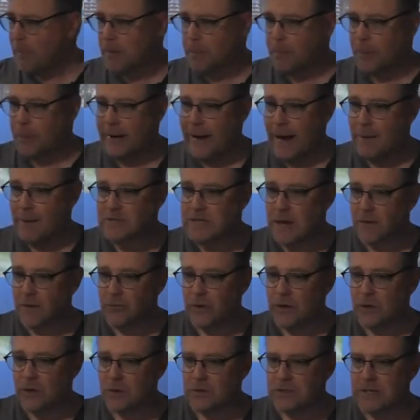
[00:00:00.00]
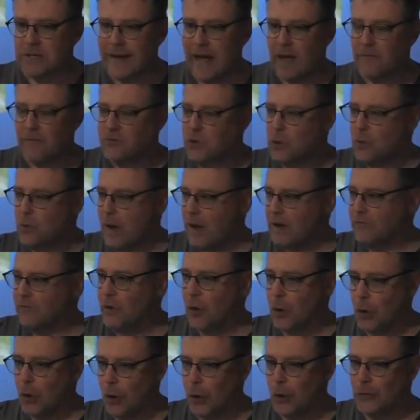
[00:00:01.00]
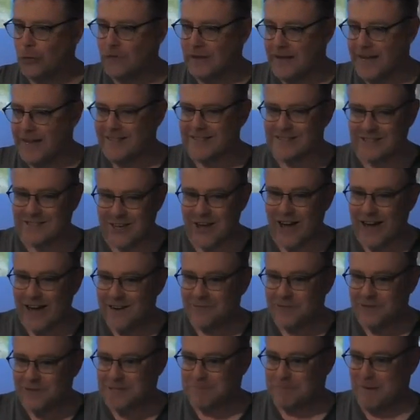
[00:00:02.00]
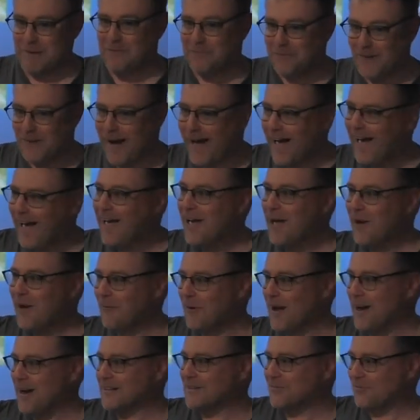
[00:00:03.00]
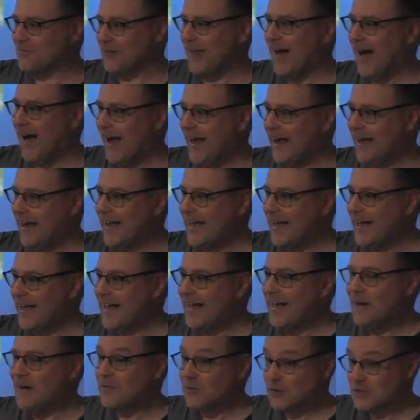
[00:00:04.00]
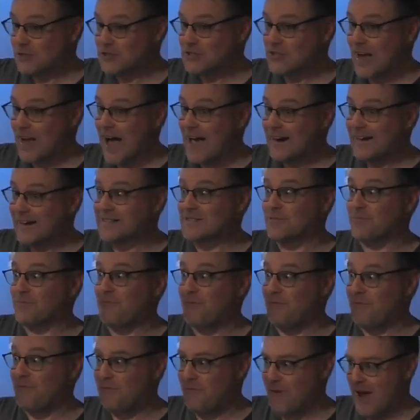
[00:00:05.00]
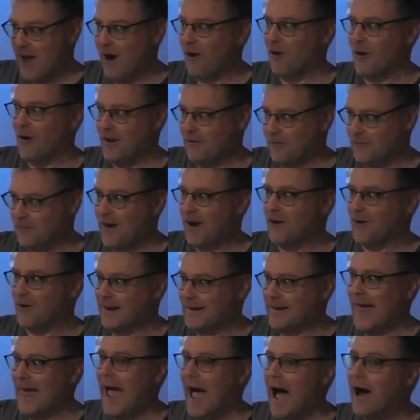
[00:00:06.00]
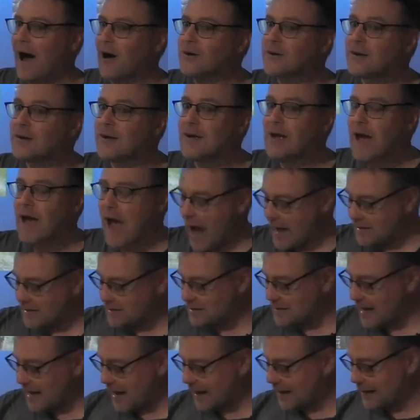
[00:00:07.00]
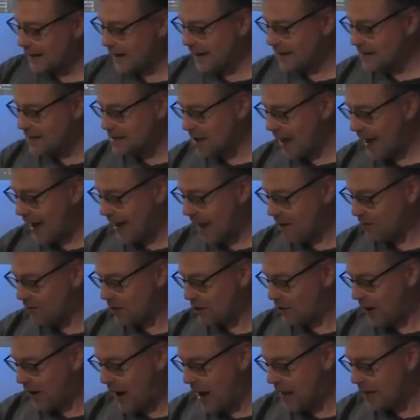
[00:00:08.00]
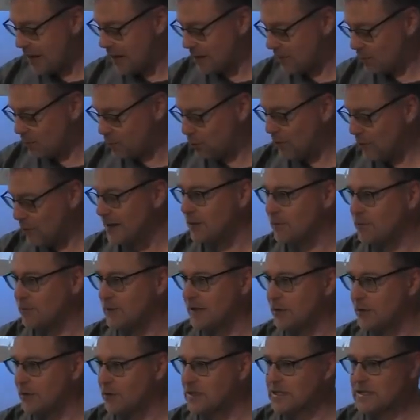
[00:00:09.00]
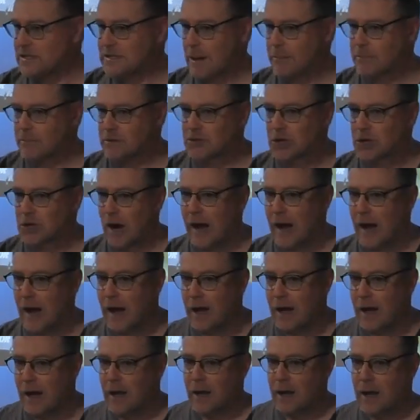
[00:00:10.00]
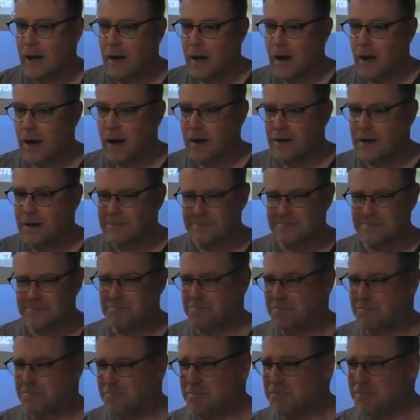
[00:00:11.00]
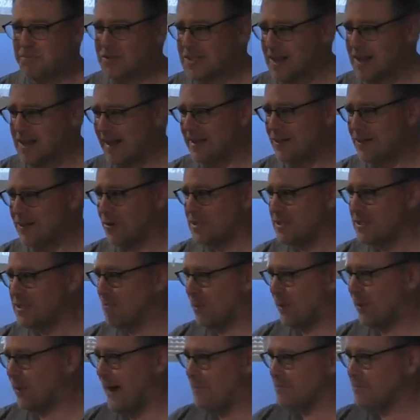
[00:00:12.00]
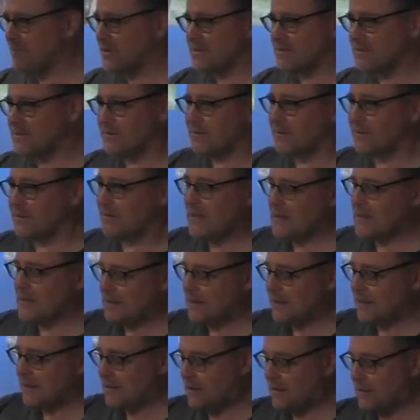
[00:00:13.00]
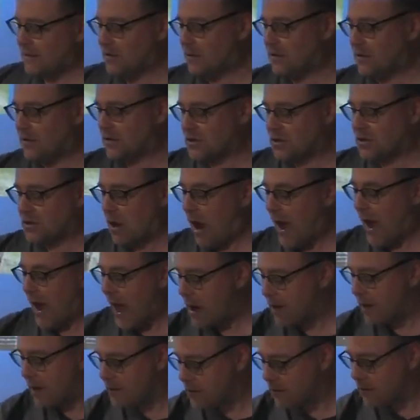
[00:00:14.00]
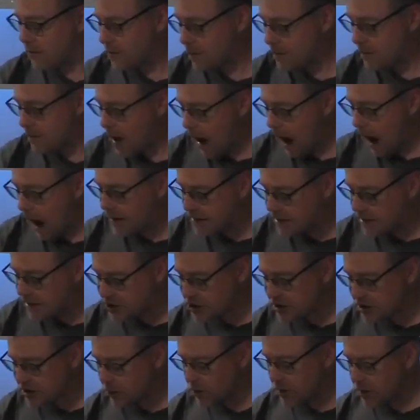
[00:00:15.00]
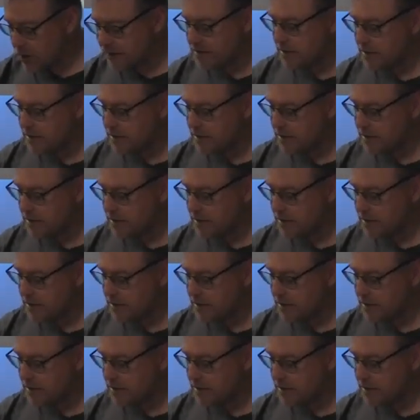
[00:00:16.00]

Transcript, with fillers: but the preamps aren't very good. It's like, have you ever heard the inside of a Spitfire when it's flying? For a start, it's very, very loud. And secondly, it's like having your head in a really, really noisy tumble dryer. Slightly noisy preamps. The, the, the, I, Initially, when I